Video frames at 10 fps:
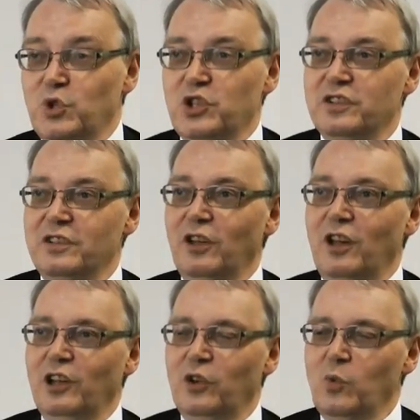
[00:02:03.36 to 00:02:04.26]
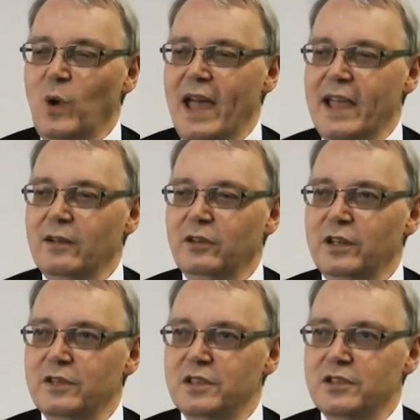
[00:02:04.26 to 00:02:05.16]
pushes a long way on
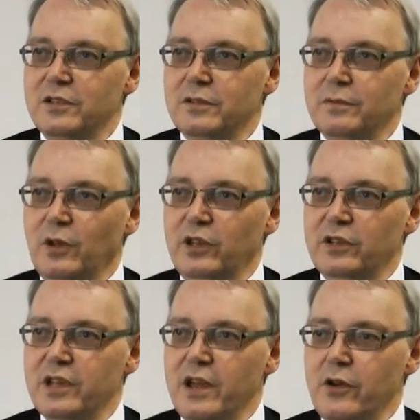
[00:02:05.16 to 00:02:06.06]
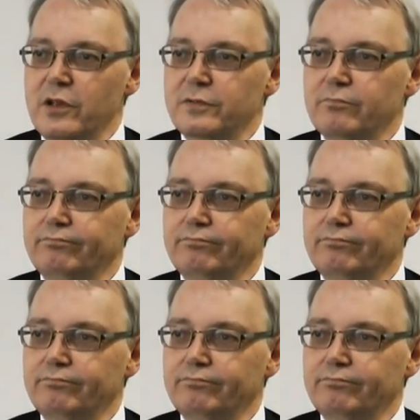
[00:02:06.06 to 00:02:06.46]
those issues, on those areas.